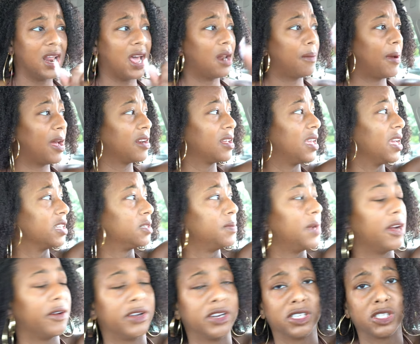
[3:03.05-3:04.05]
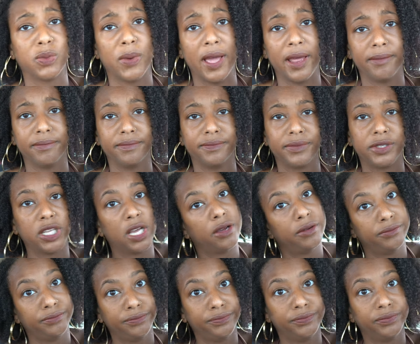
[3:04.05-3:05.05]
not about to catch me out here sweating,
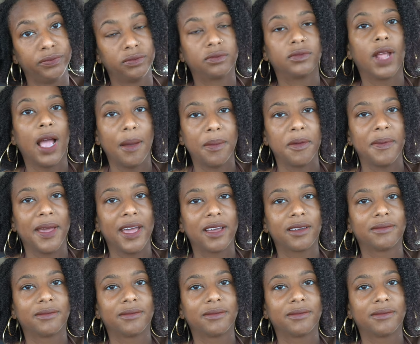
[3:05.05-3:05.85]
so I'll be back.